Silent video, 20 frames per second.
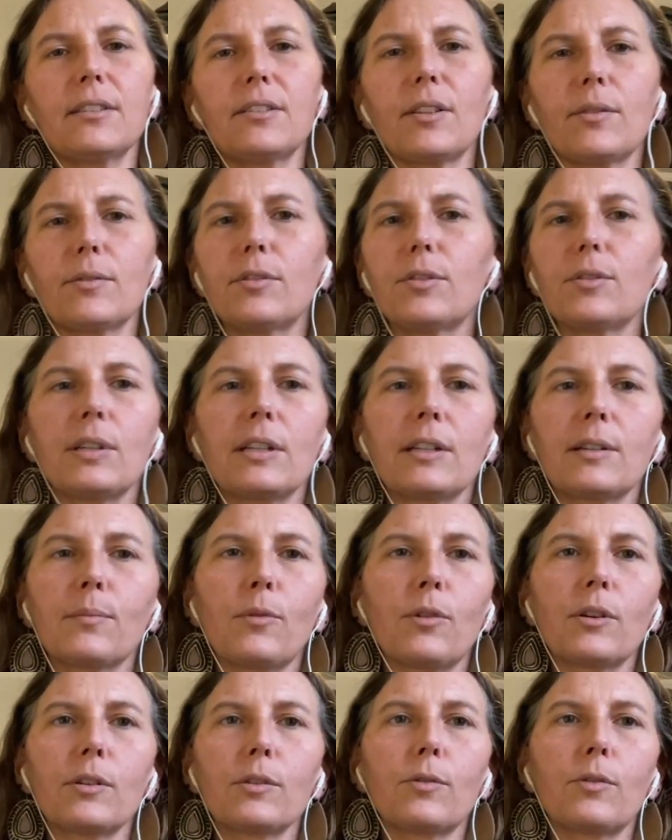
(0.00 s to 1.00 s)
so 2-year
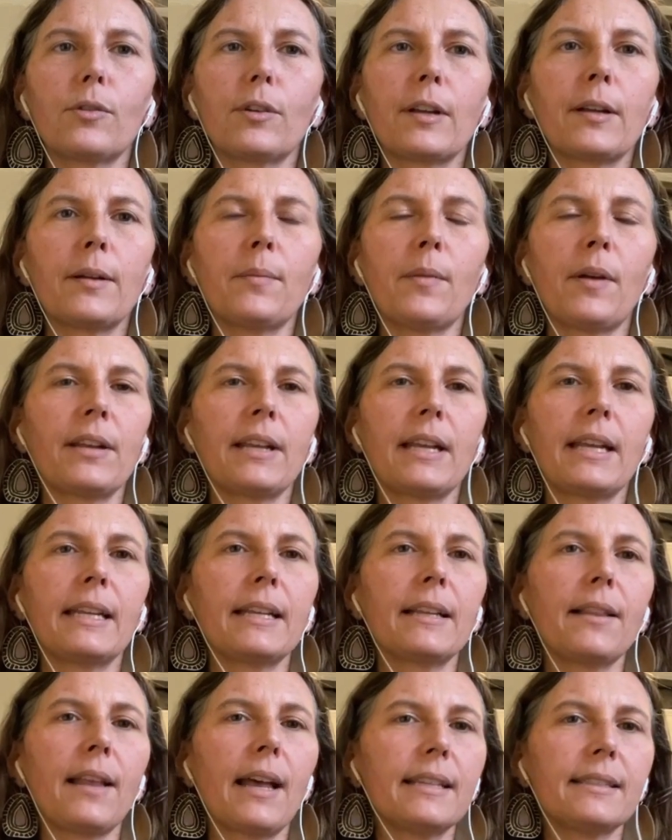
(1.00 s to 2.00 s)
moratorium on
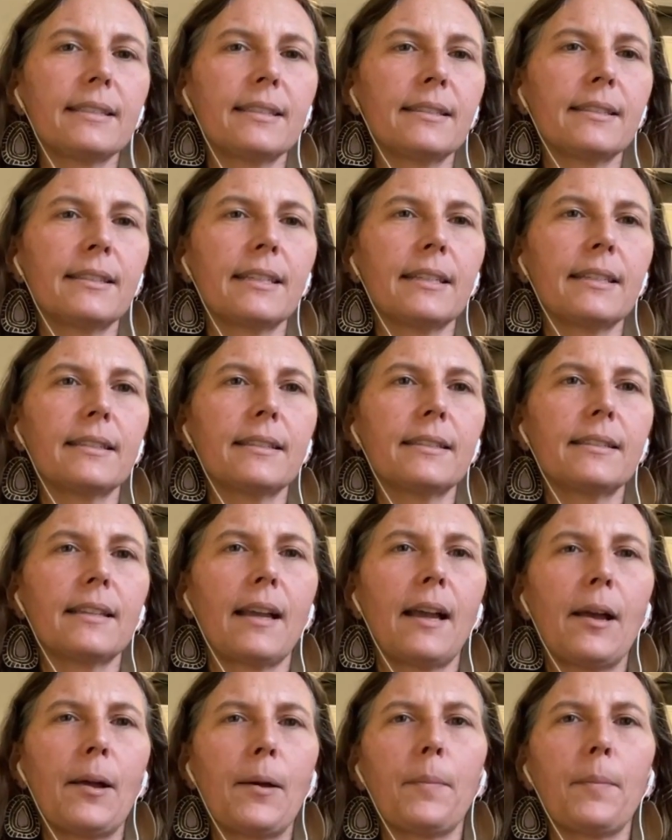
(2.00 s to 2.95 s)
any licenses